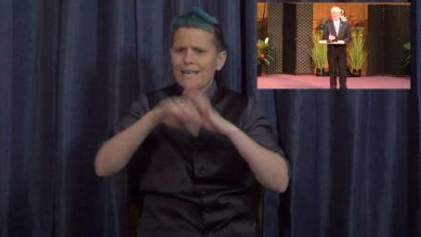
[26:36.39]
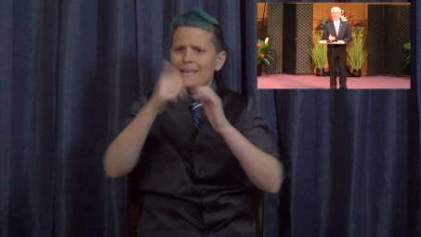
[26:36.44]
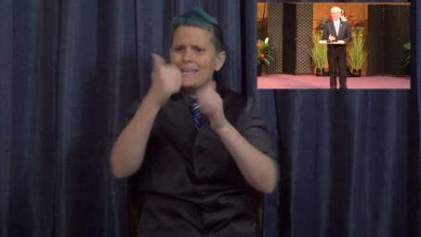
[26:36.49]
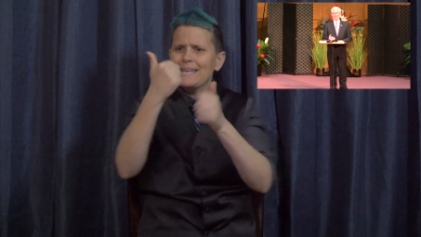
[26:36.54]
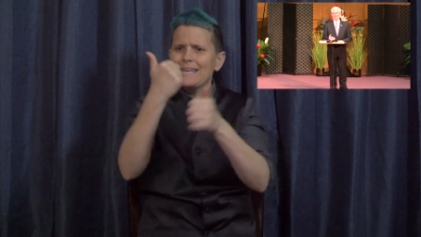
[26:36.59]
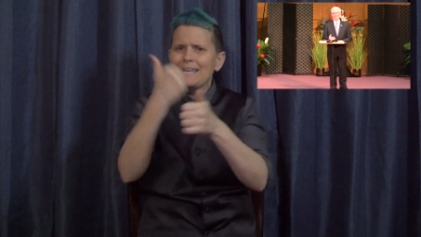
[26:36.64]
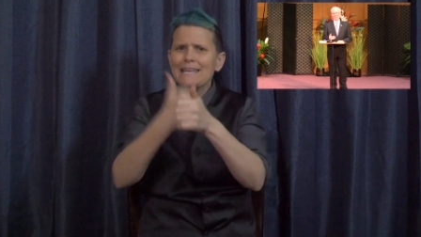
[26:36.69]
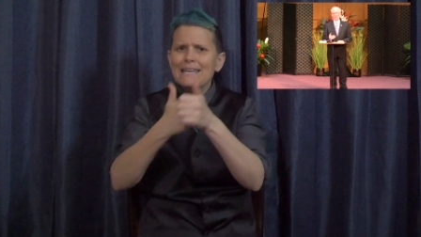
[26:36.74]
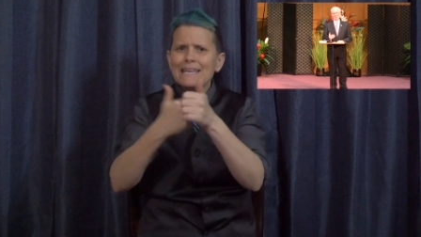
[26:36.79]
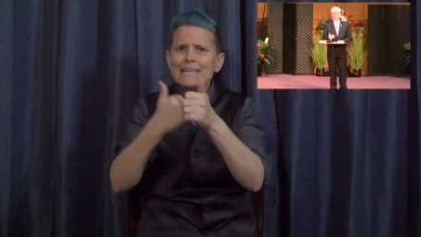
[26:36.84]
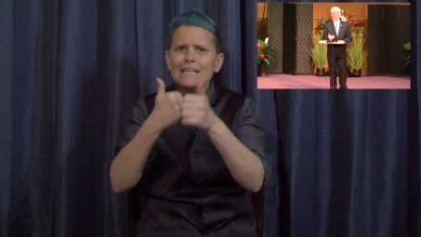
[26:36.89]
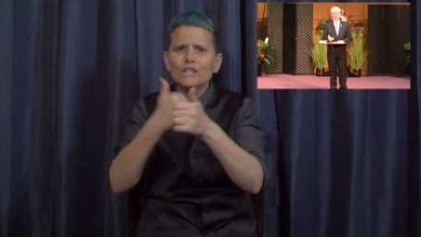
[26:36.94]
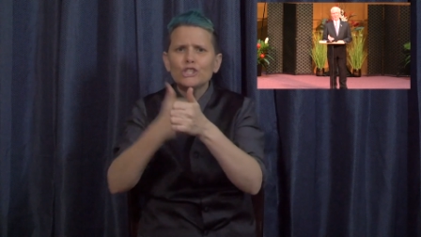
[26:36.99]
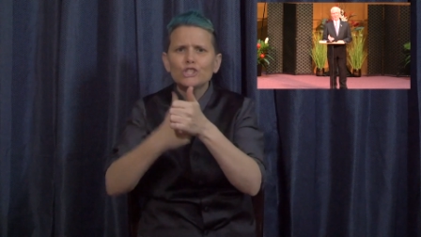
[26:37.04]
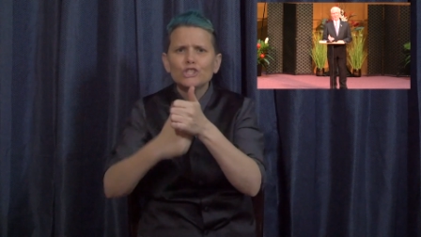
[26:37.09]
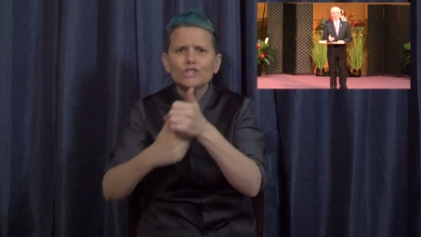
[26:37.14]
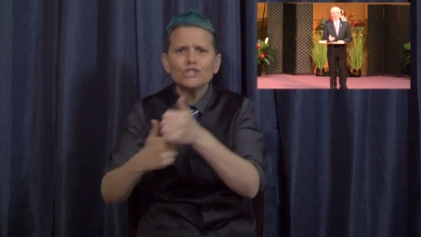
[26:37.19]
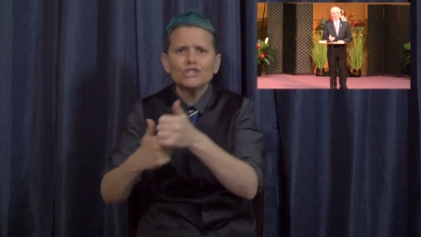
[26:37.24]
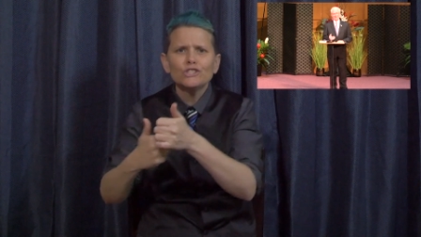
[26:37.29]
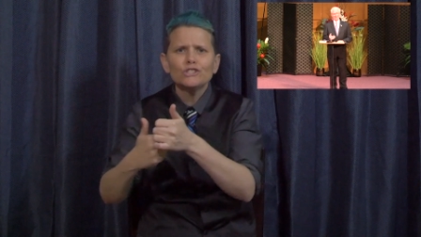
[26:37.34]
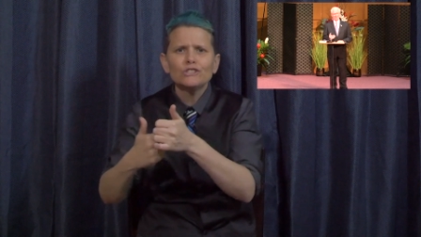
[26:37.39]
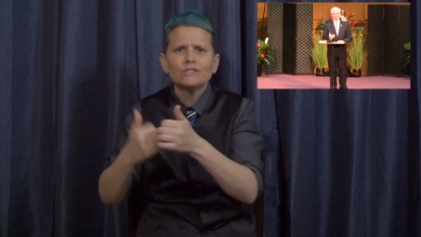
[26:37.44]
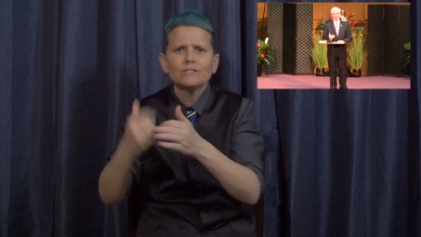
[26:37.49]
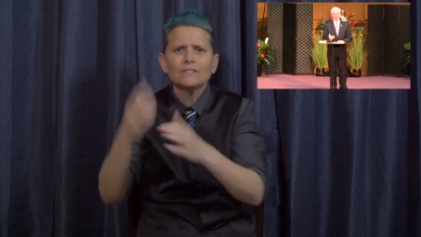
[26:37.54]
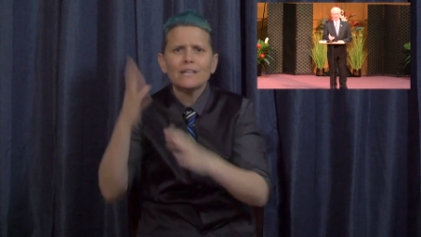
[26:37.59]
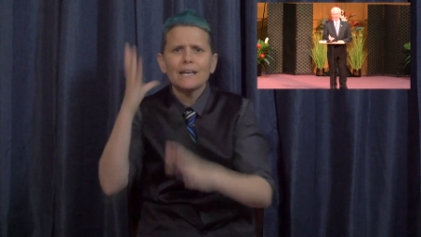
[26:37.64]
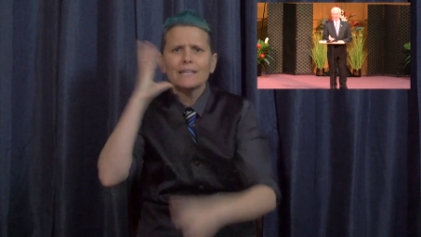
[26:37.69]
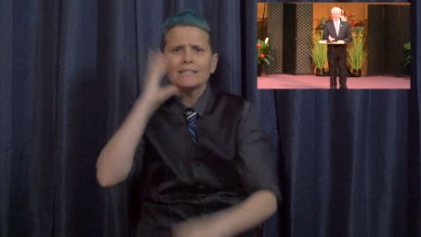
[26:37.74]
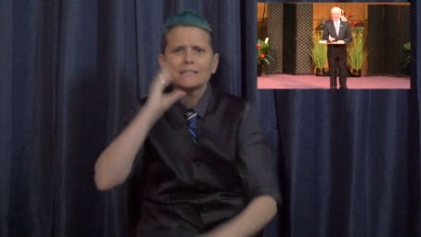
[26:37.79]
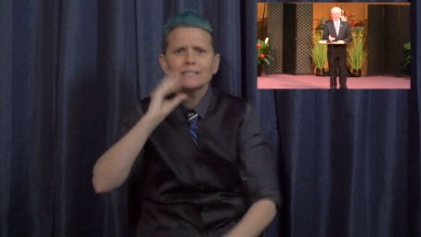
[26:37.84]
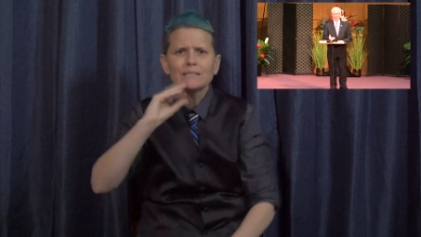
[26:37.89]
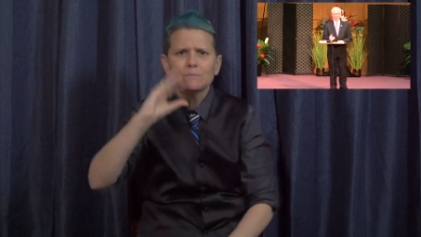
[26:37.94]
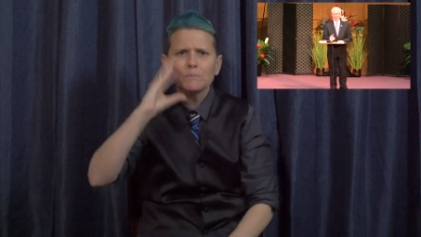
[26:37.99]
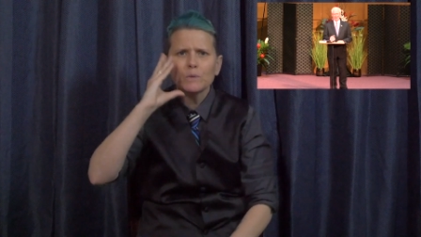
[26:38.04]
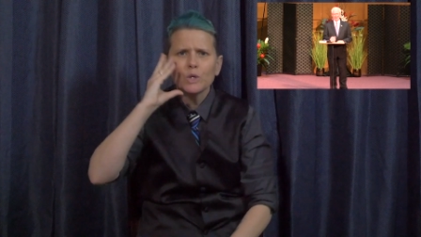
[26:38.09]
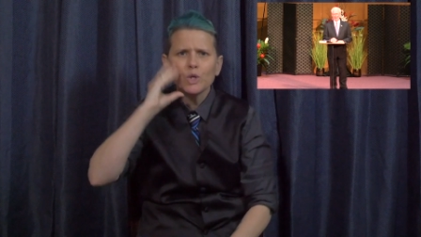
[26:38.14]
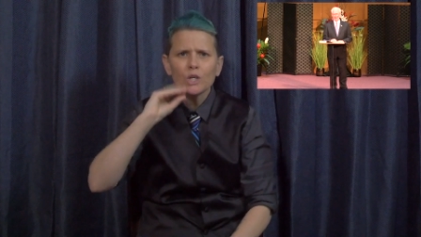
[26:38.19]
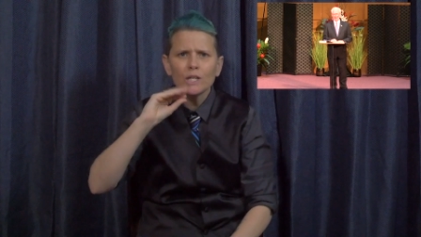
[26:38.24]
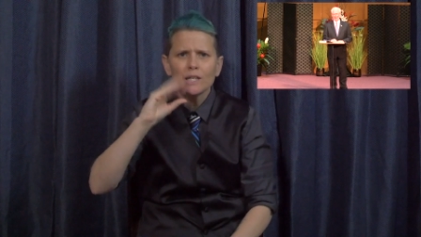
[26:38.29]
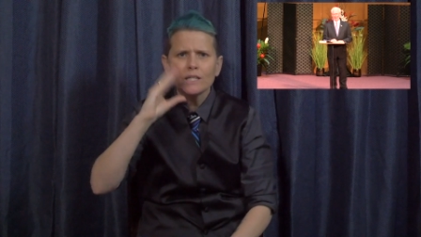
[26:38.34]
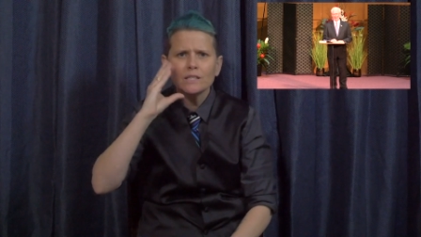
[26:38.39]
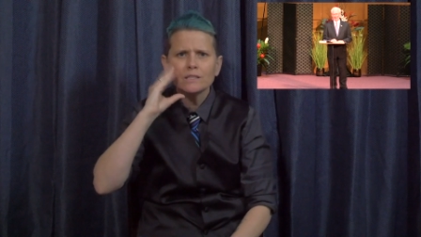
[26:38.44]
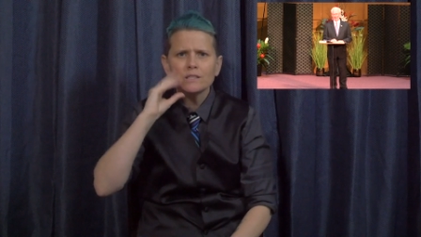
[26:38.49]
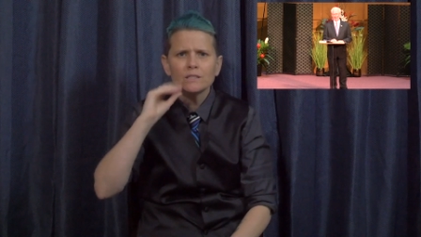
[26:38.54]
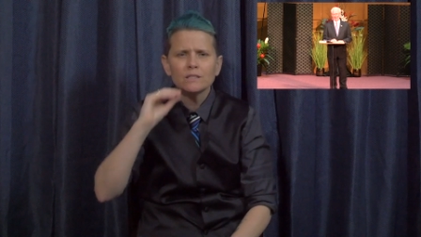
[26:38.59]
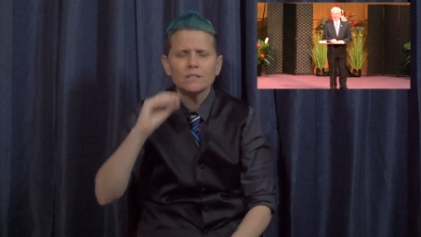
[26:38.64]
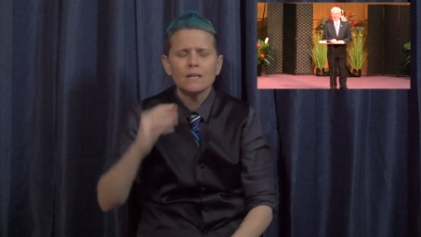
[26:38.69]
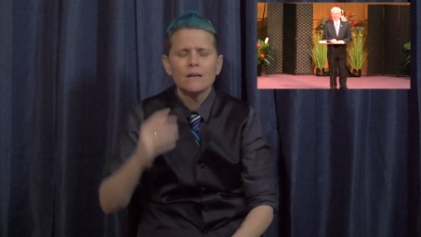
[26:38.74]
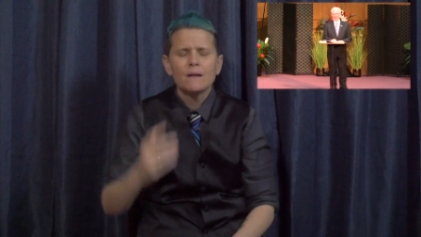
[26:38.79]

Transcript: this experience of peace and healing,